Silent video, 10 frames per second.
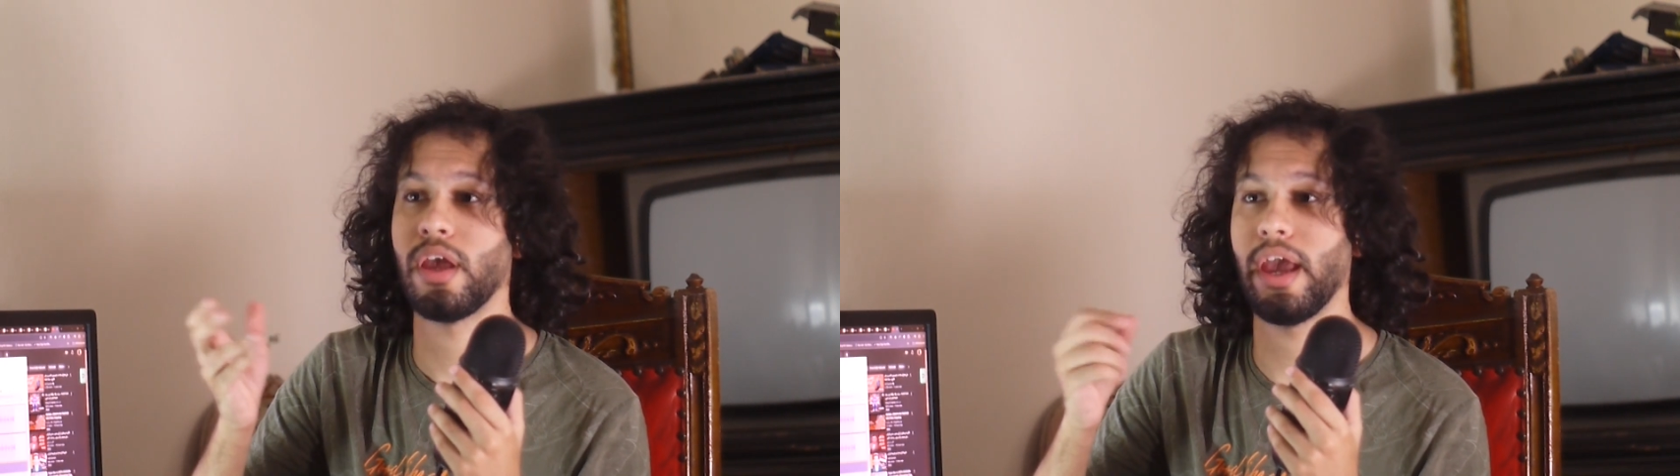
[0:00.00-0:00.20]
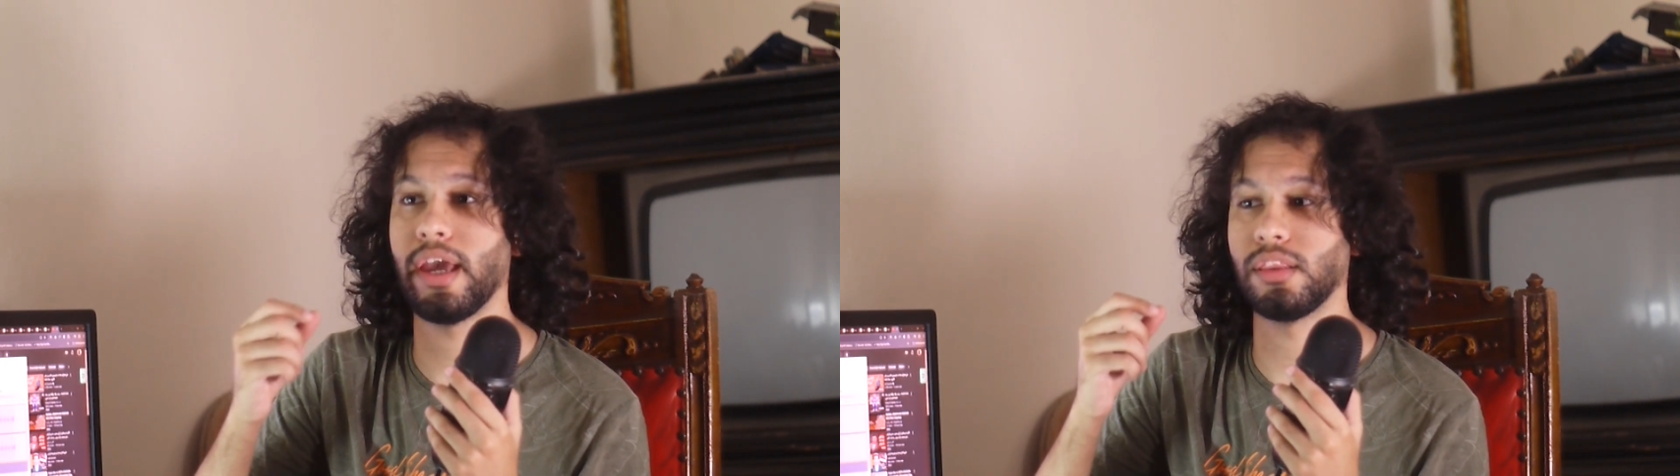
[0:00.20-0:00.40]

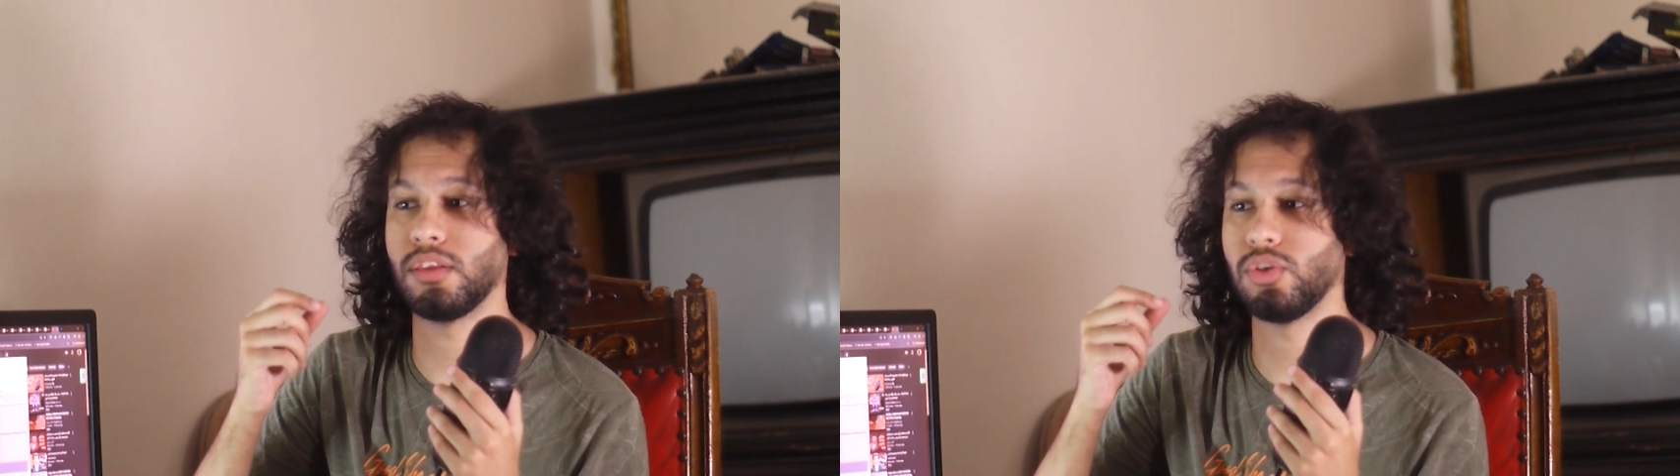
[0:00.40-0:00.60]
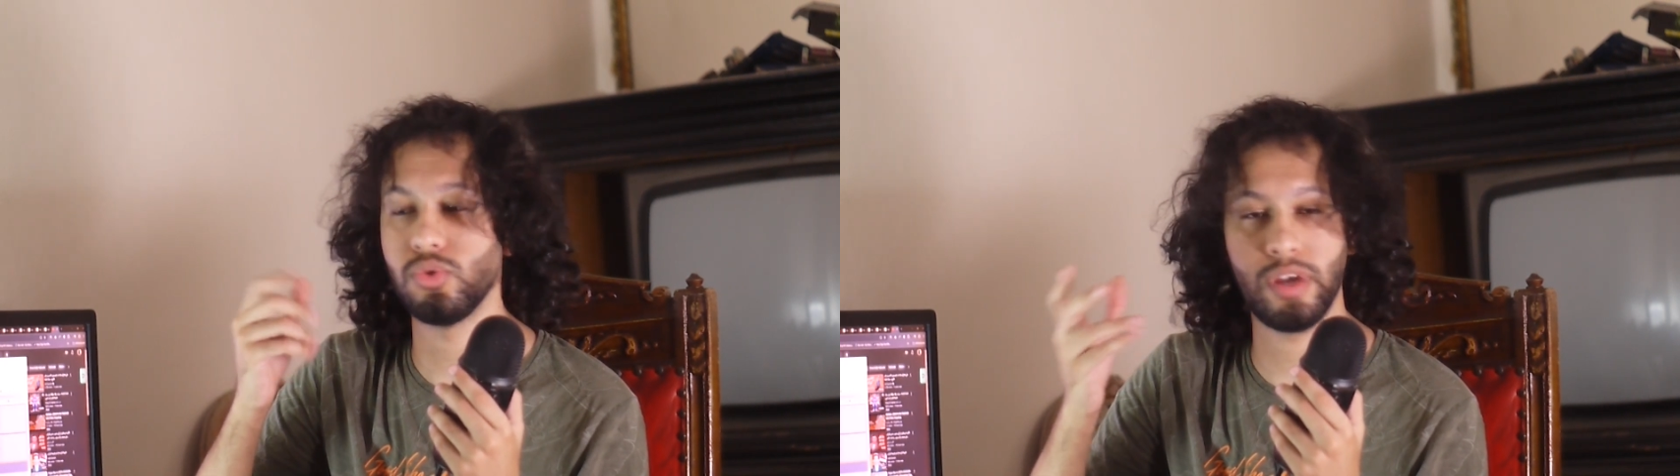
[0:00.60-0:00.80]

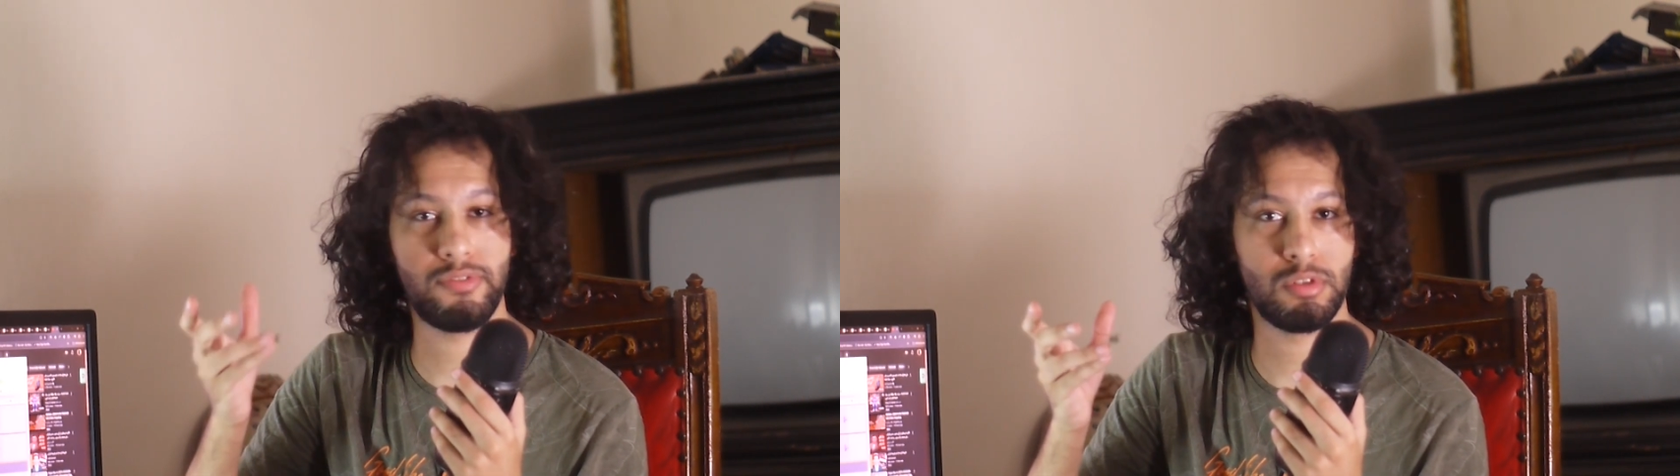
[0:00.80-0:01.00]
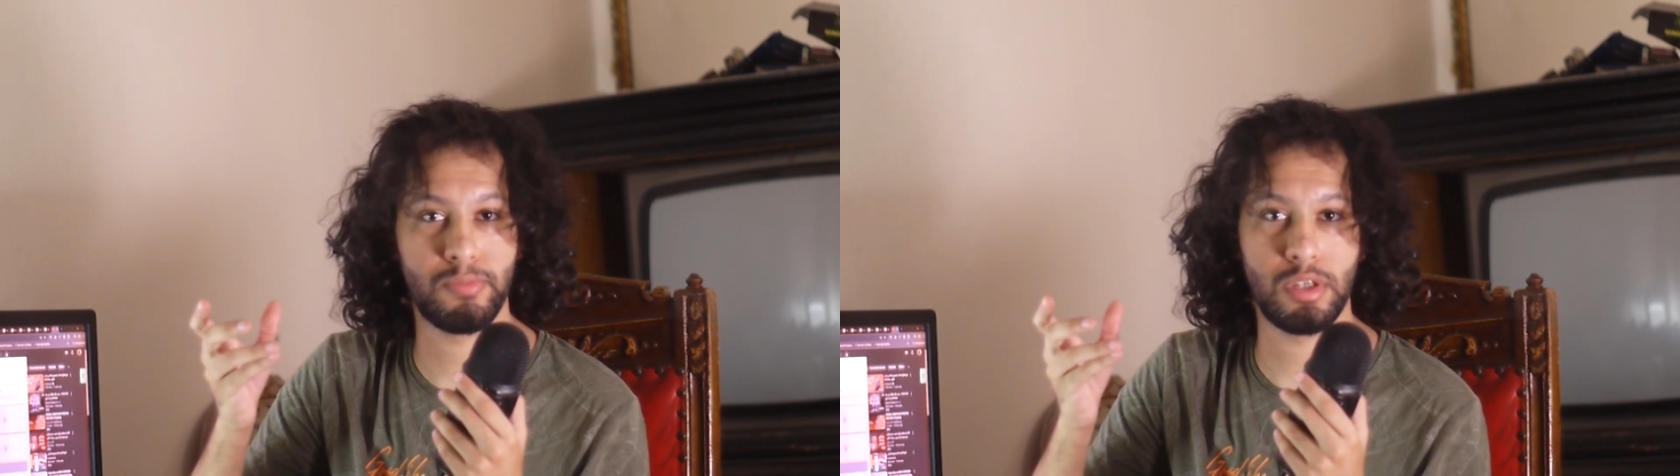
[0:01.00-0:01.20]
and you'd
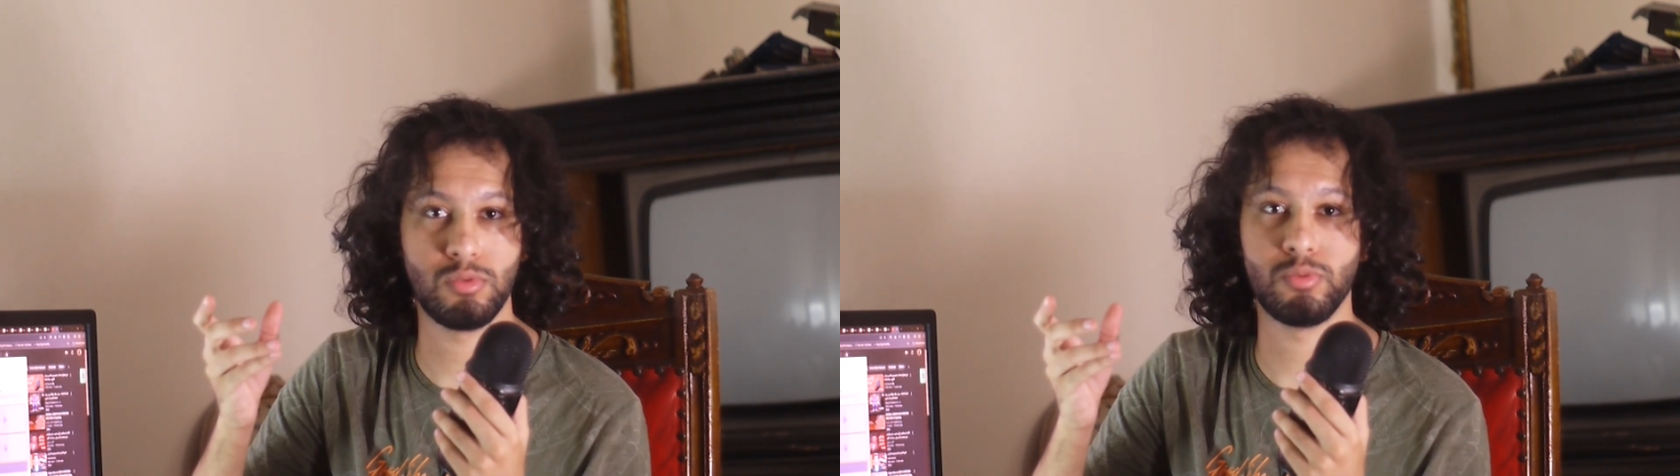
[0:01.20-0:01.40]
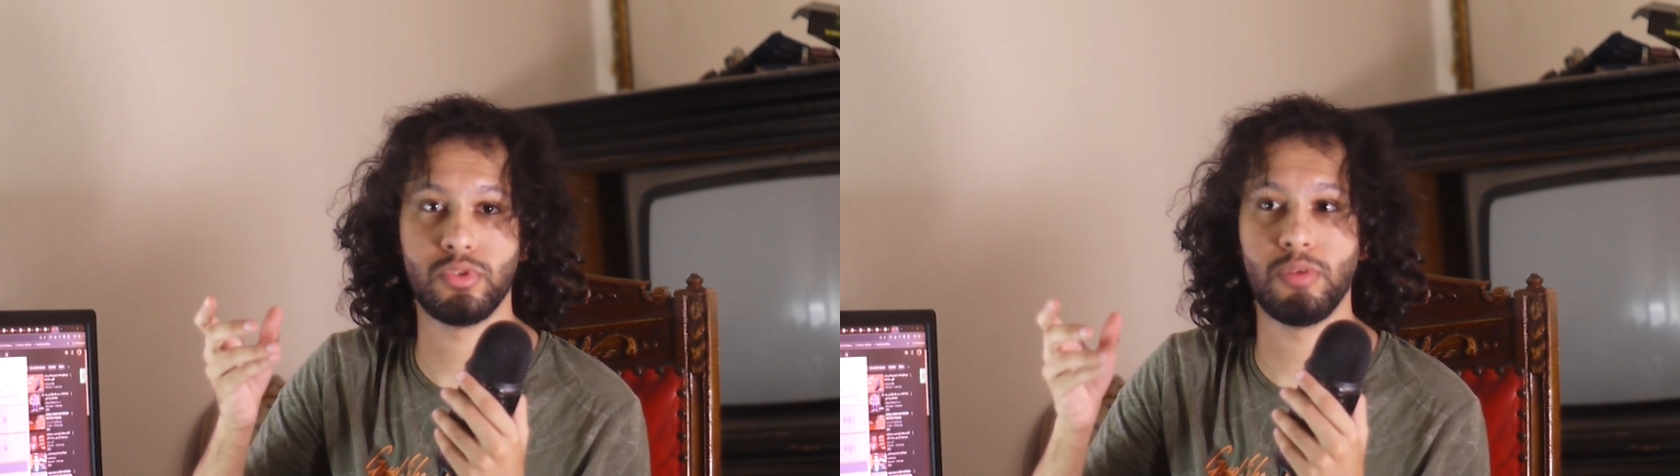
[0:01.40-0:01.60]
have to pay
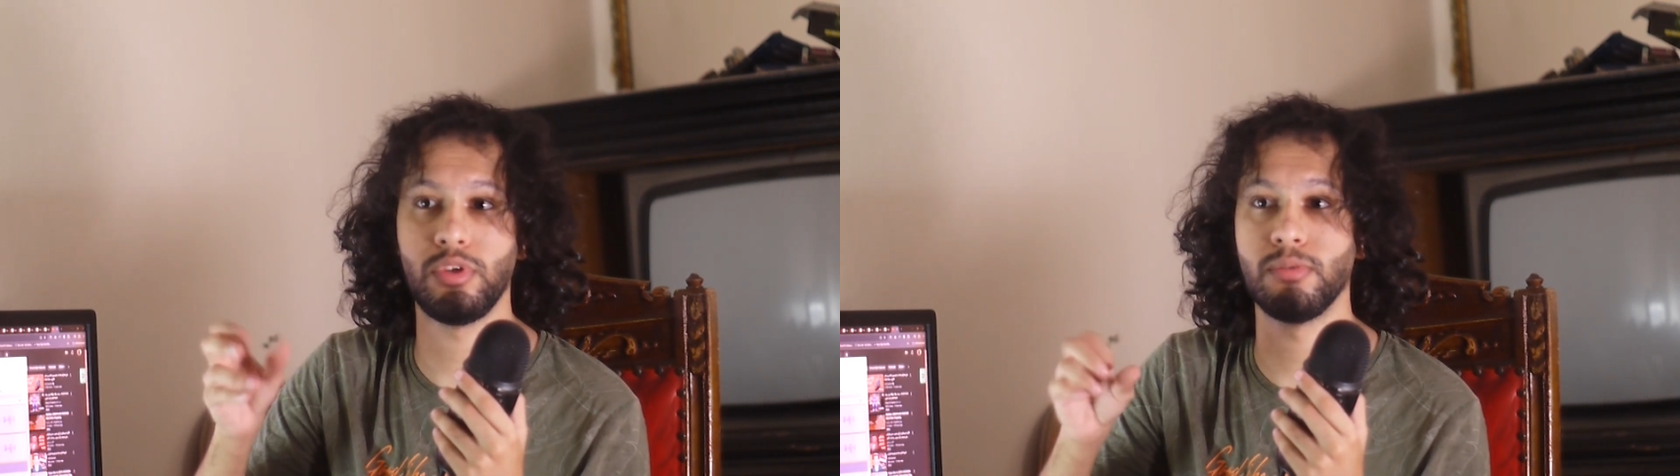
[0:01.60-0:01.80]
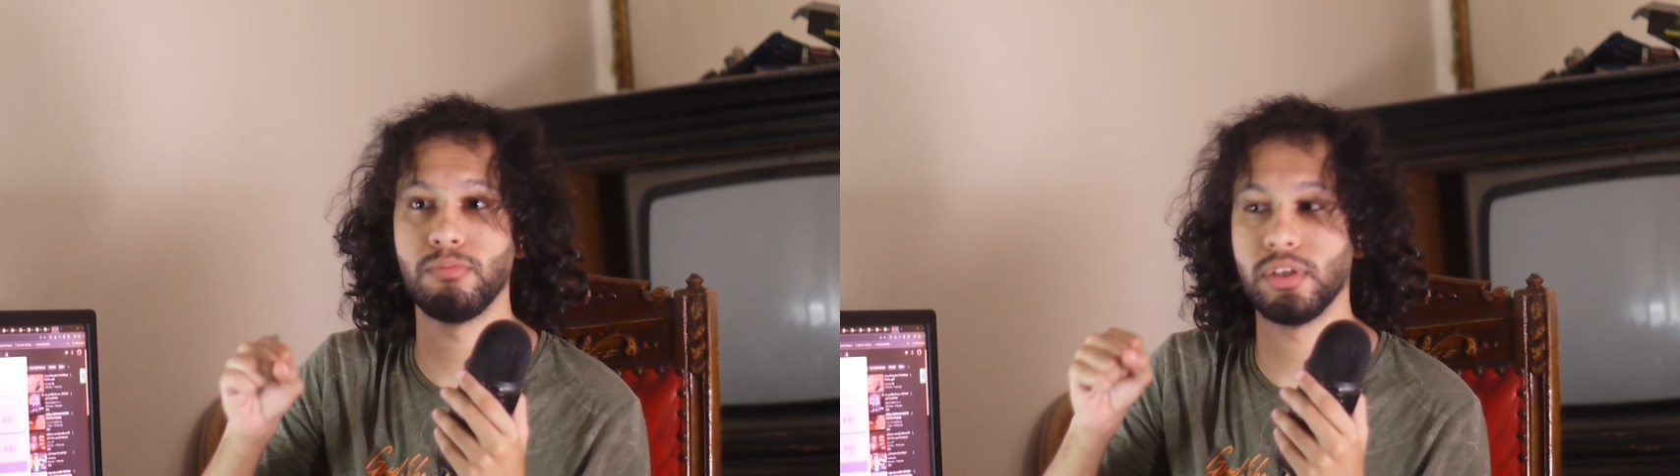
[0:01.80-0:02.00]
more premium,